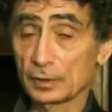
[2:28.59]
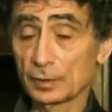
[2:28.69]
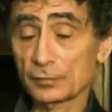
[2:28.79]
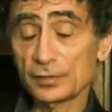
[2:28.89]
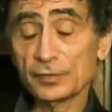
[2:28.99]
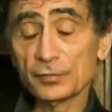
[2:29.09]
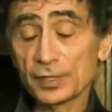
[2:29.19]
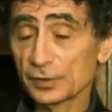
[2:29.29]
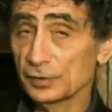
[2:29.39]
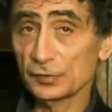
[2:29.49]
They're very
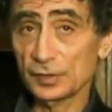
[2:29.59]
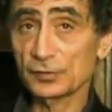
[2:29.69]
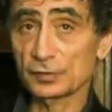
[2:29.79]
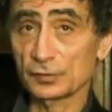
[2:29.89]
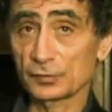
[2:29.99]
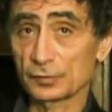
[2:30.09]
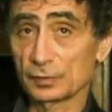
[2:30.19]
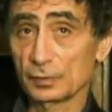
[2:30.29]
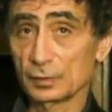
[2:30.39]
rare diseases.